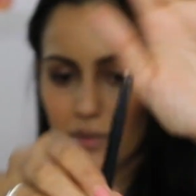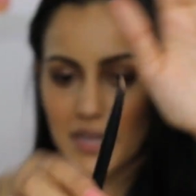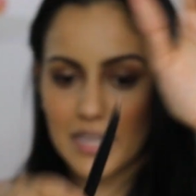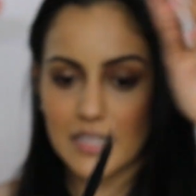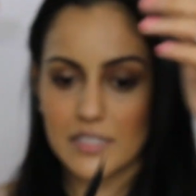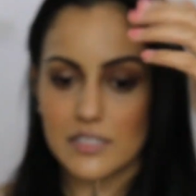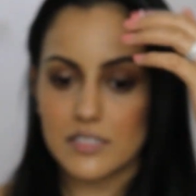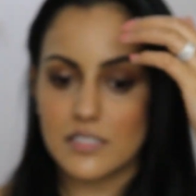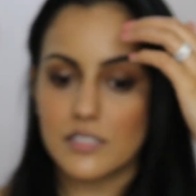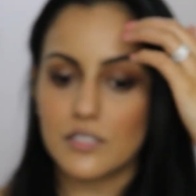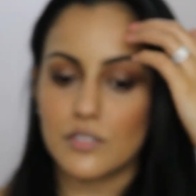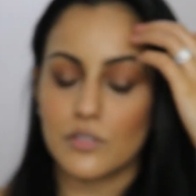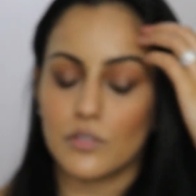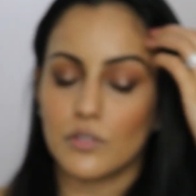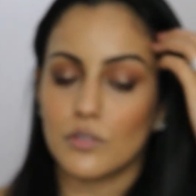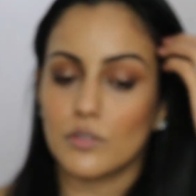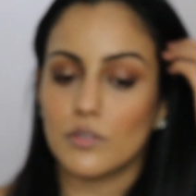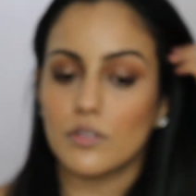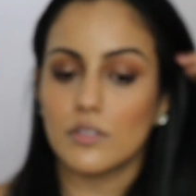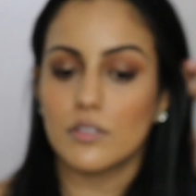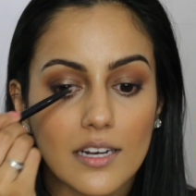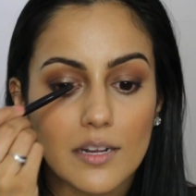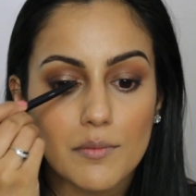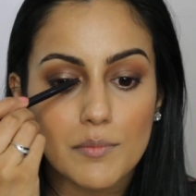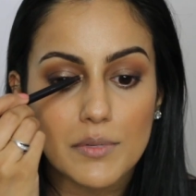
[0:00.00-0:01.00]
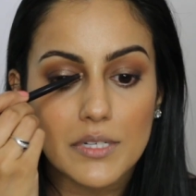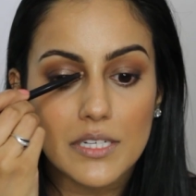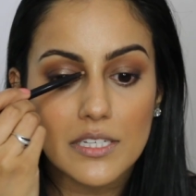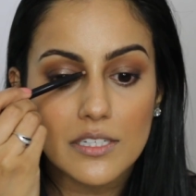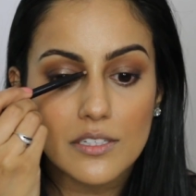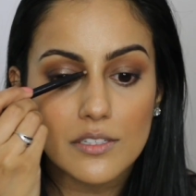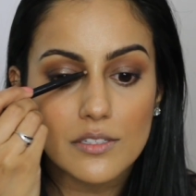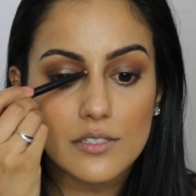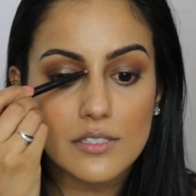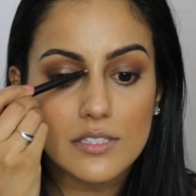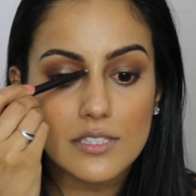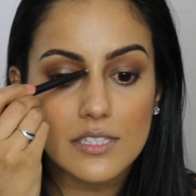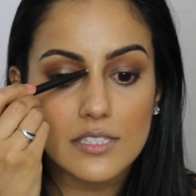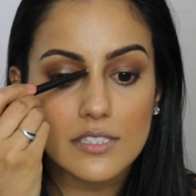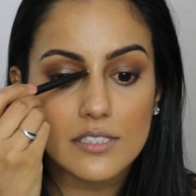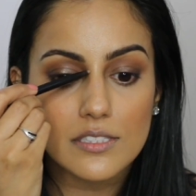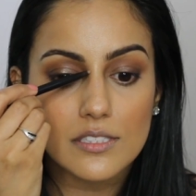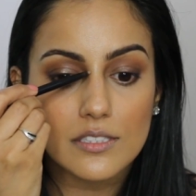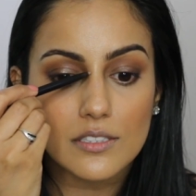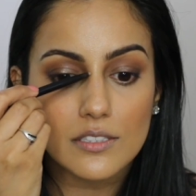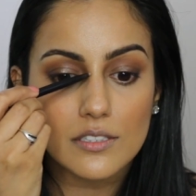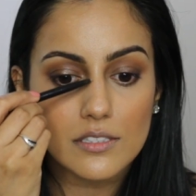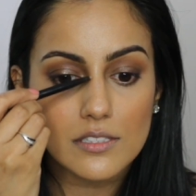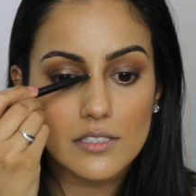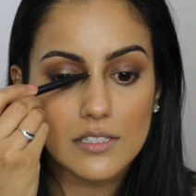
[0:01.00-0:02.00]
pencil, and I'm going to use this
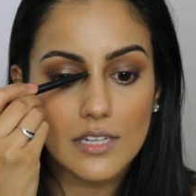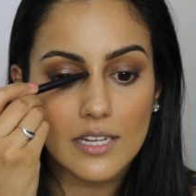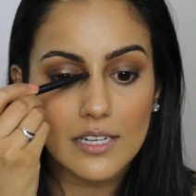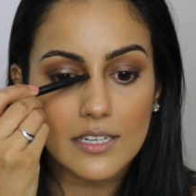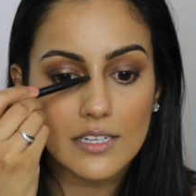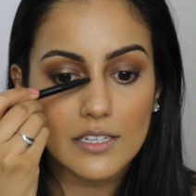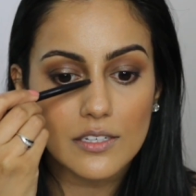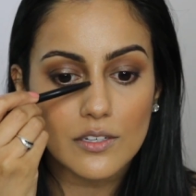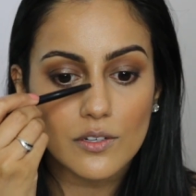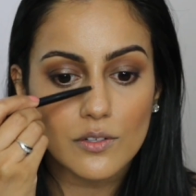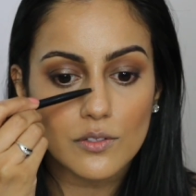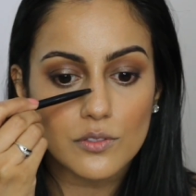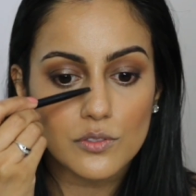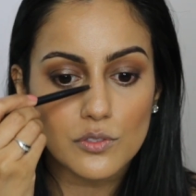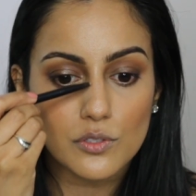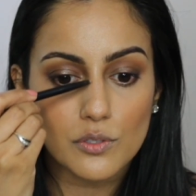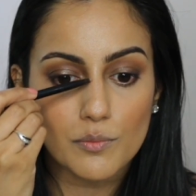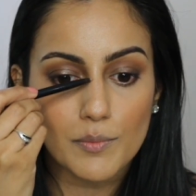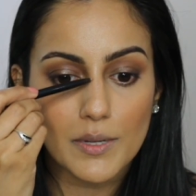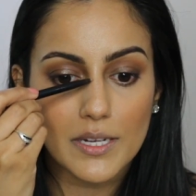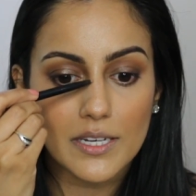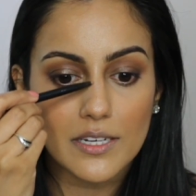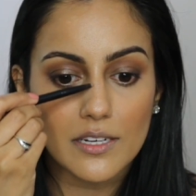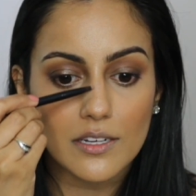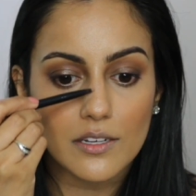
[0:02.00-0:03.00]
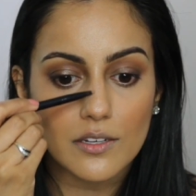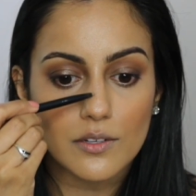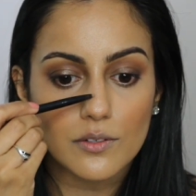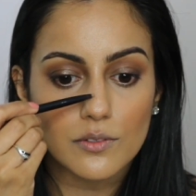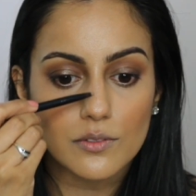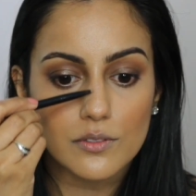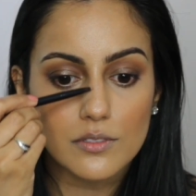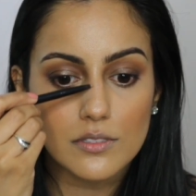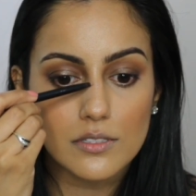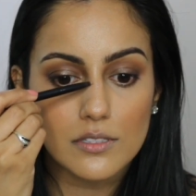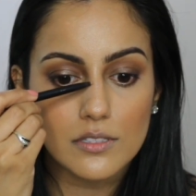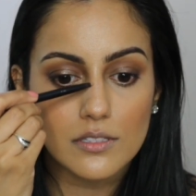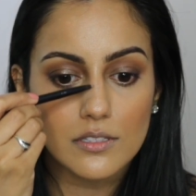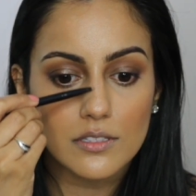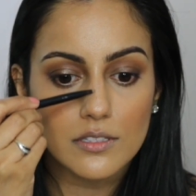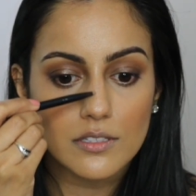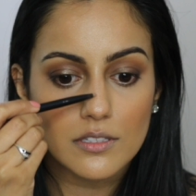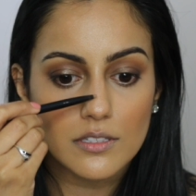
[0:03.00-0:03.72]
to slightly contour my nose.